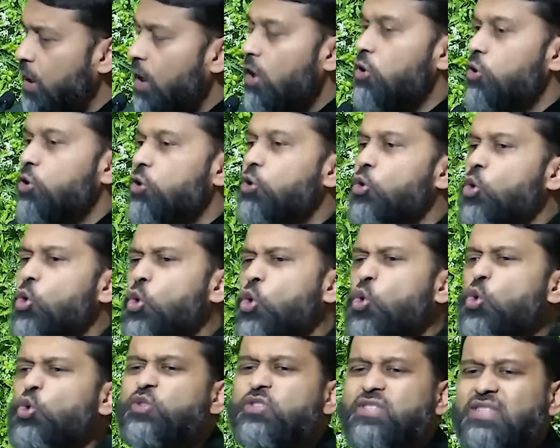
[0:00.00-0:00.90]

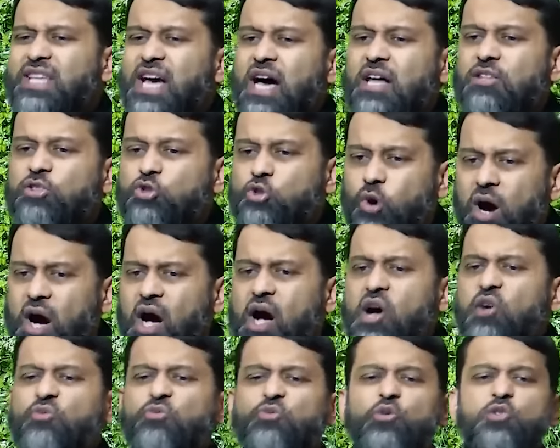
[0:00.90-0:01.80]
used that
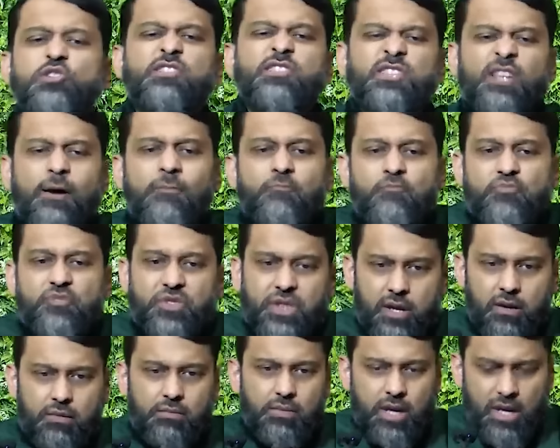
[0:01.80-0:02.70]
dua for
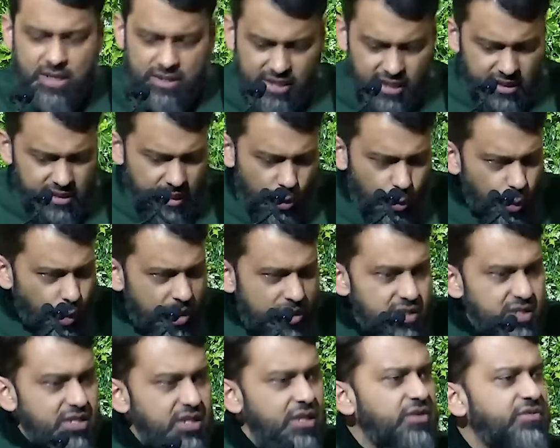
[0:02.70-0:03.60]
something that they
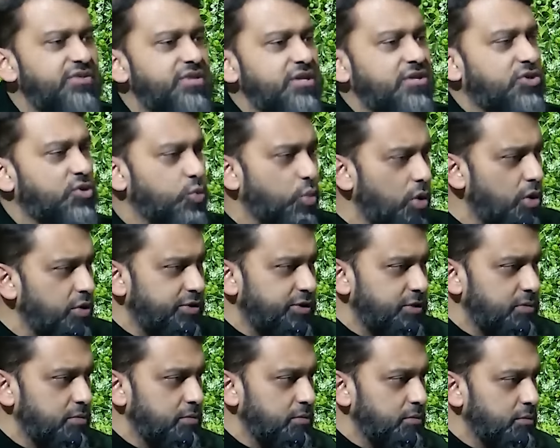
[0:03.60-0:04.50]
wanted of this world.